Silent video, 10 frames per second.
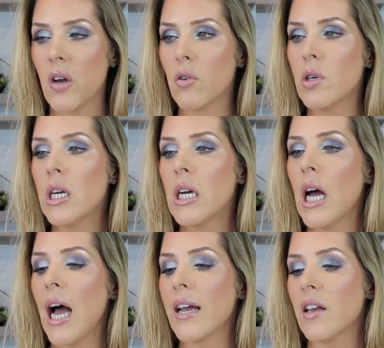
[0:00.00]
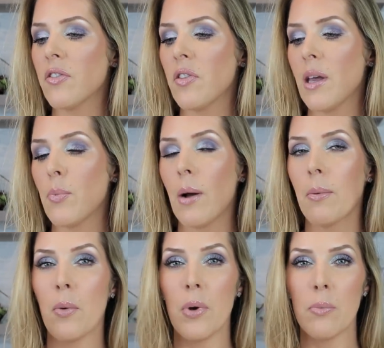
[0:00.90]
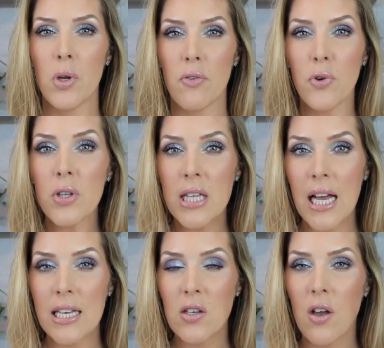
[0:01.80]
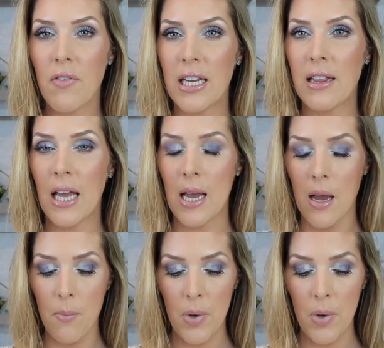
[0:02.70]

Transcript: so I get that they probably wouldn't put a full size of anything,